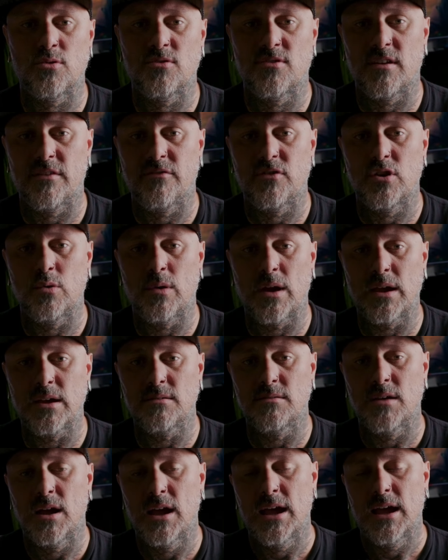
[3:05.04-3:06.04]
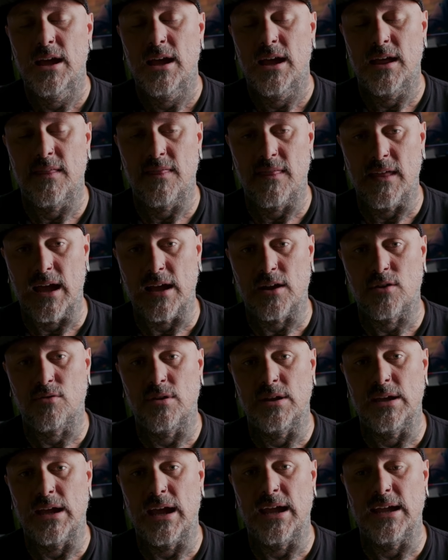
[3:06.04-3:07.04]
instead of 2.8. That
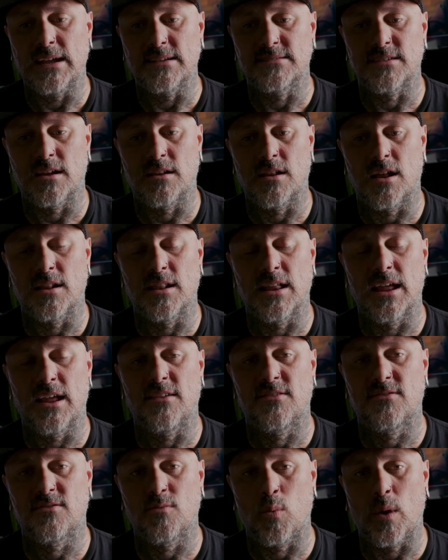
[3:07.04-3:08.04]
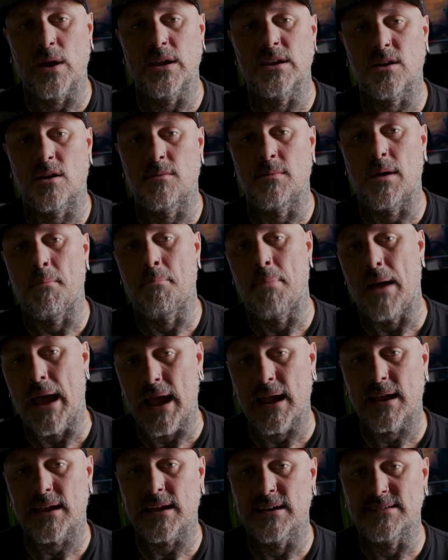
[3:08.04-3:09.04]
creates a lot less weight on my
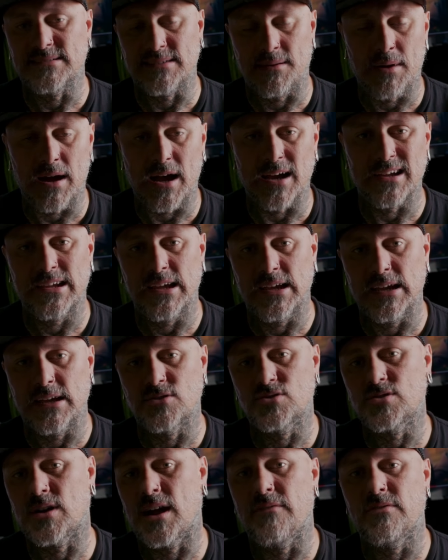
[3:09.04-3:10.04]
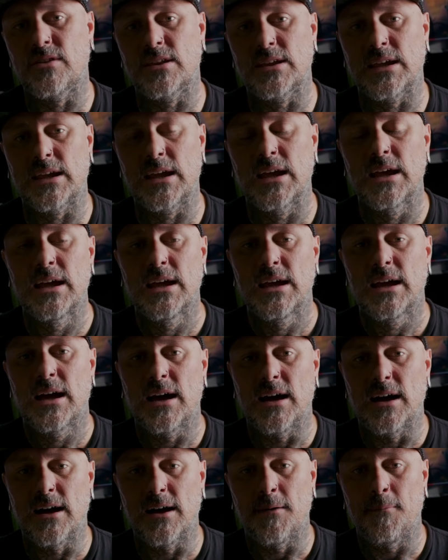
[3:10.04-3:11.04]
back as I'm hiking and traveling,
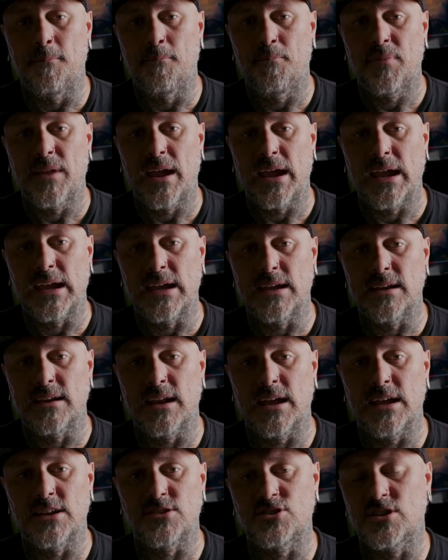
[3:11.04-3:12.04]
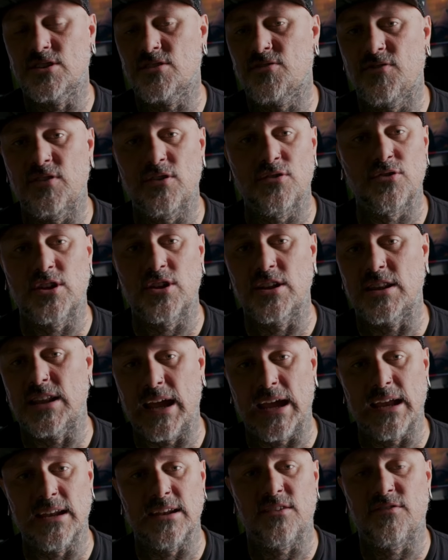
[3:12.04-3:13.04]
and it just feels good in the
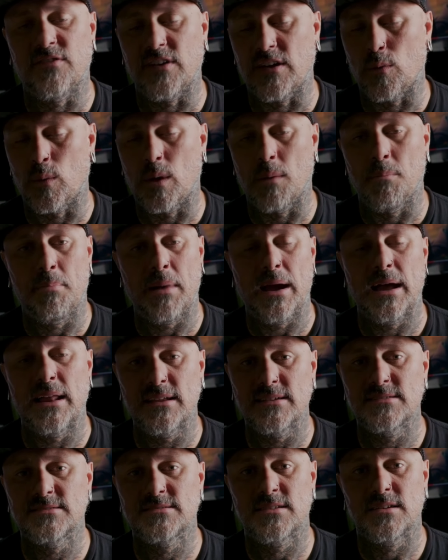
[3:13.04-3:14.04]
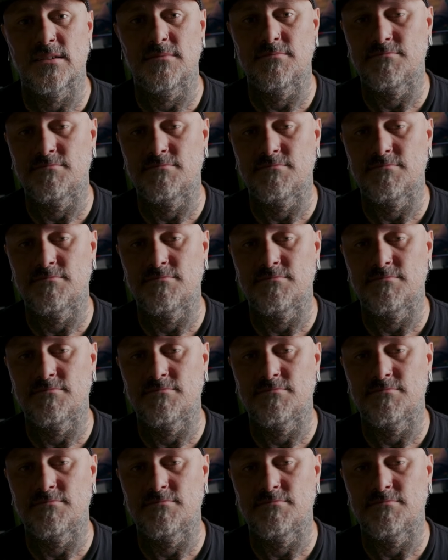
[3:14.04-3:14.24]
hand. It's very well balanced.